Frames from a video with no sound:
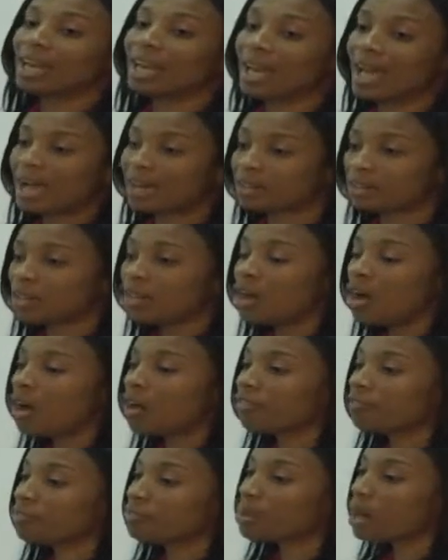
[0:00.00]
lack
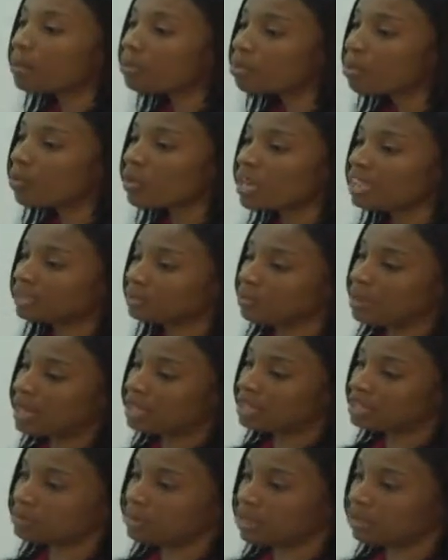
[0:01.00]
of proper waste
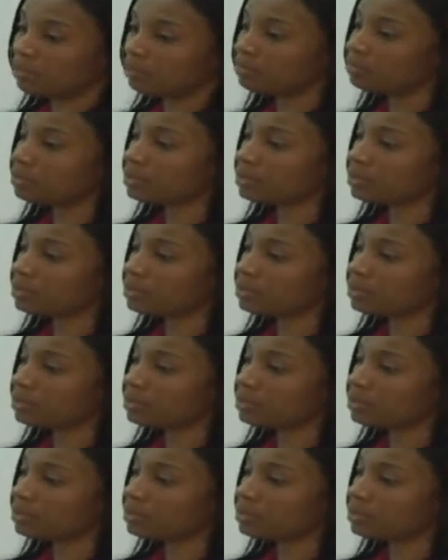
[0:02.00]
management